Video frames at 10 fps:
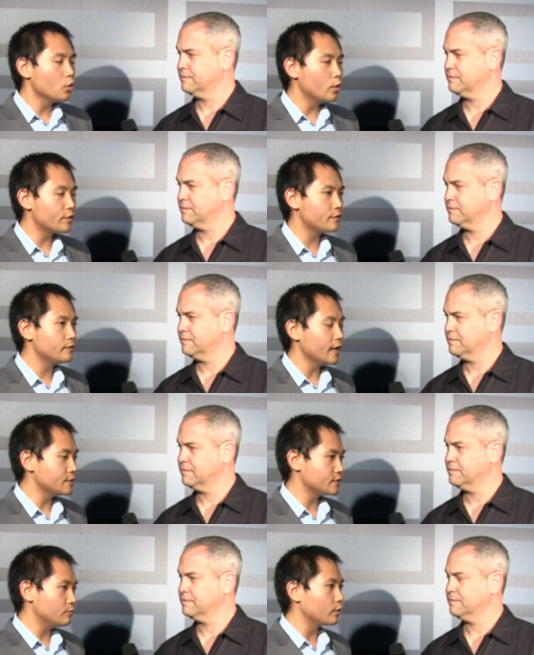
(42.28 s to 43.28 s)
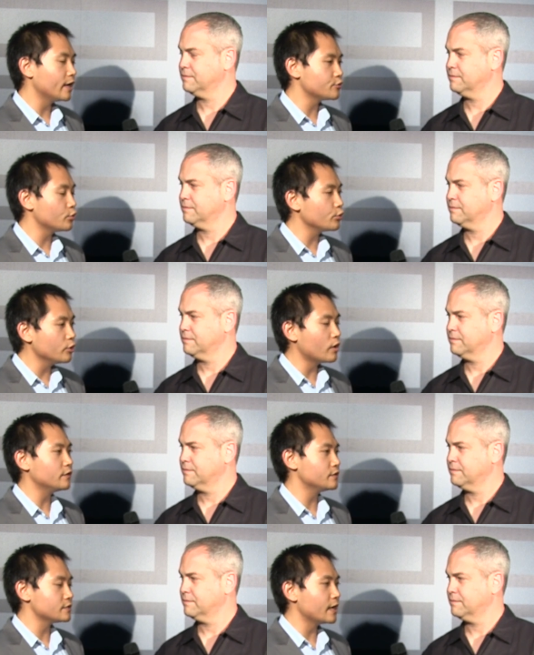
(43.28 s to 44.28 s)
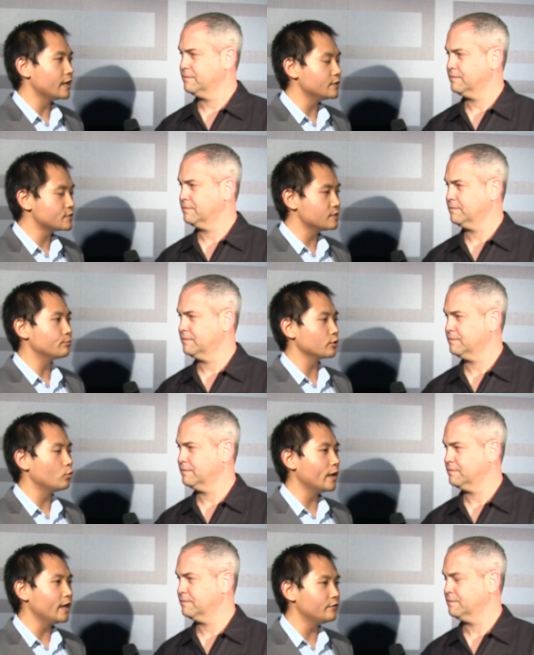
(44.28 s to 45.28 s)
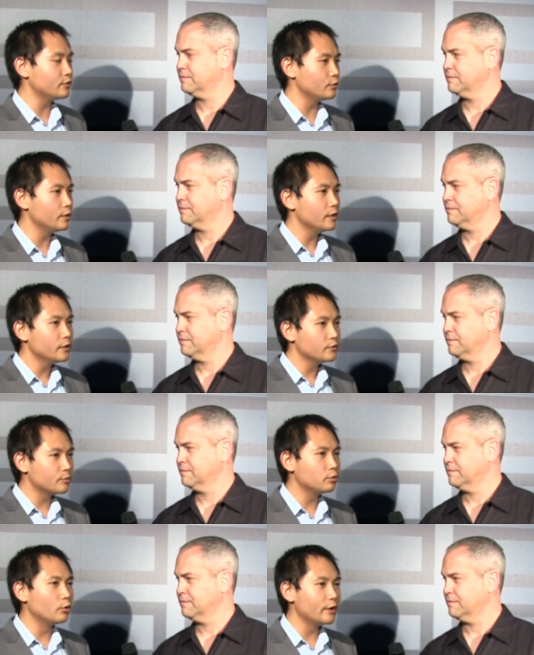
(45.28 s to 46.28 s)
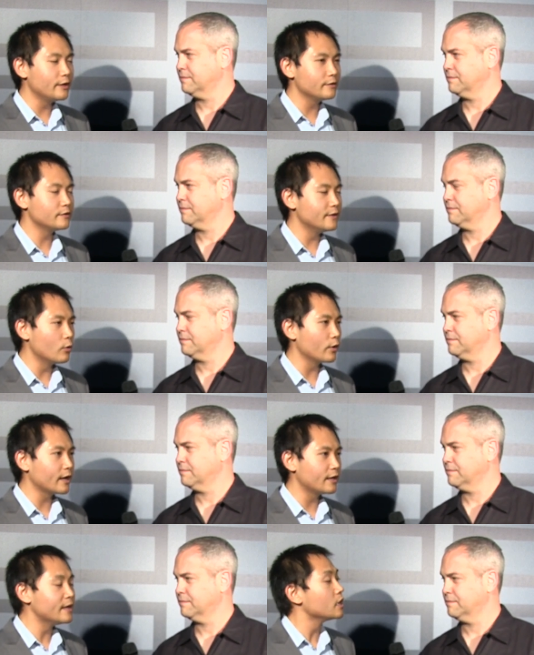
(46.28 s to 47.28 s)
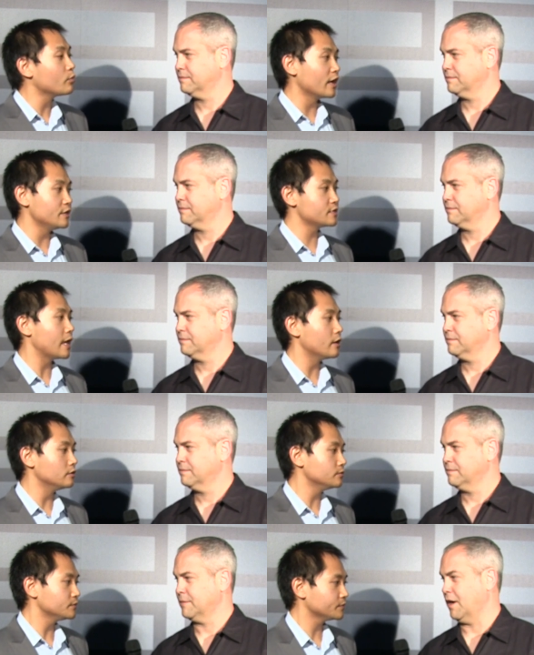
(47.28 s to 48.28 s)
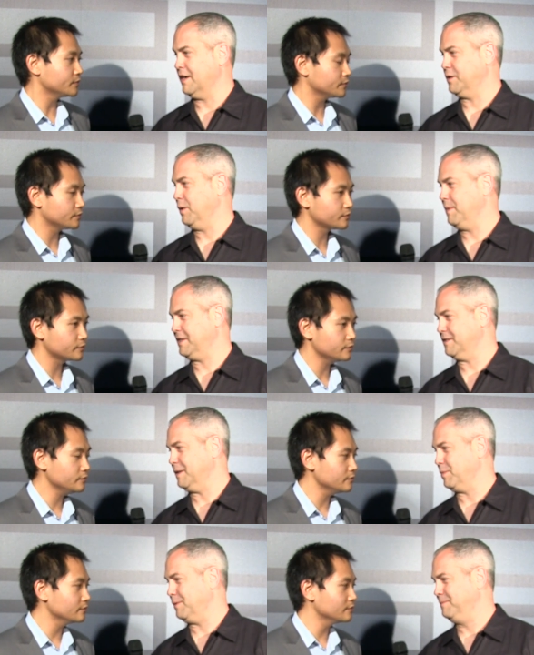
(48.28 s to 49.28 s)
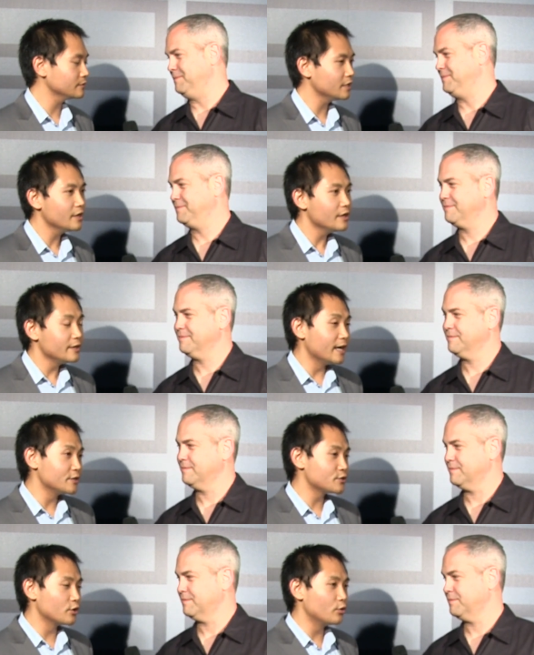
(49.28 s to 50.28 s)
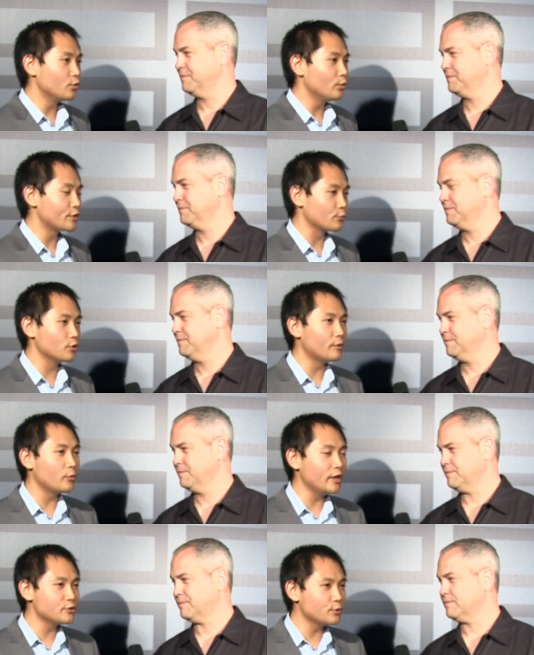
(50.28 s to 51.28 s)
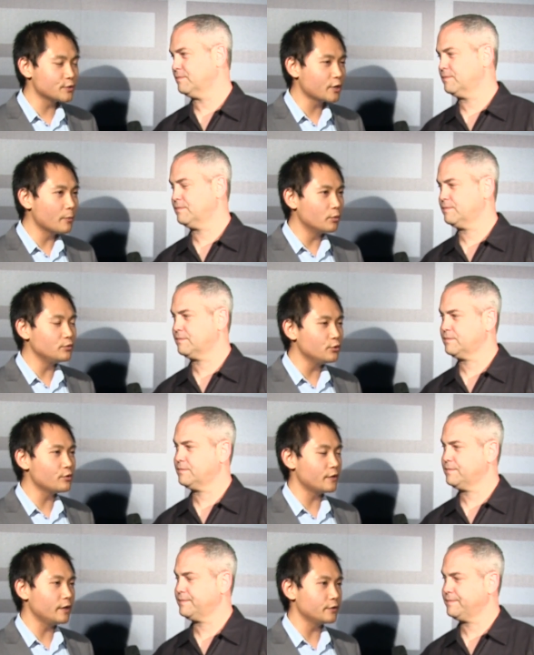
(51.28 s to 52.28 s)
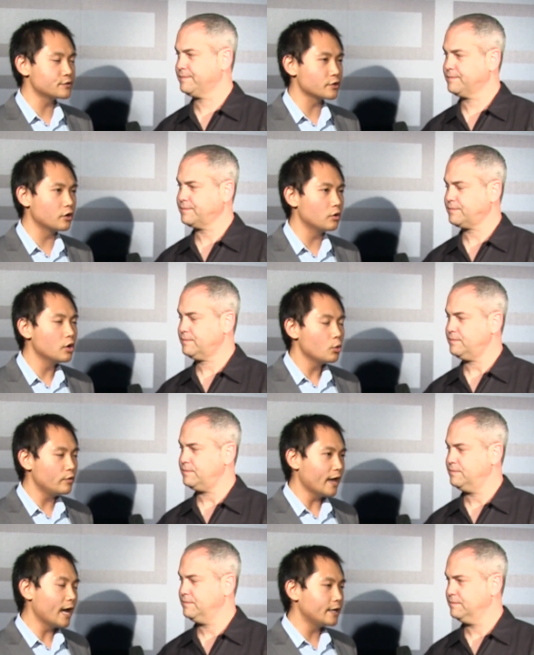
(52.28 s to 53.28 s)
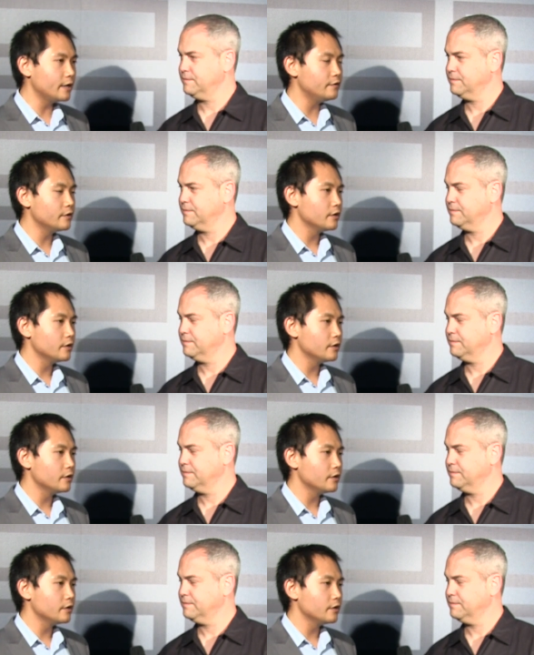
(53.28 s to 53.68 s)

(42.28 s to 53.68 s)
Speaker 1: with SD Branch, we really want to design a simpler way to deploy the network at an enterprise scale.
Speaker 2: All right, so what makes it simple?
Speaker 1: Yeah, so with Aruba, we introduced a couple new things. So we've added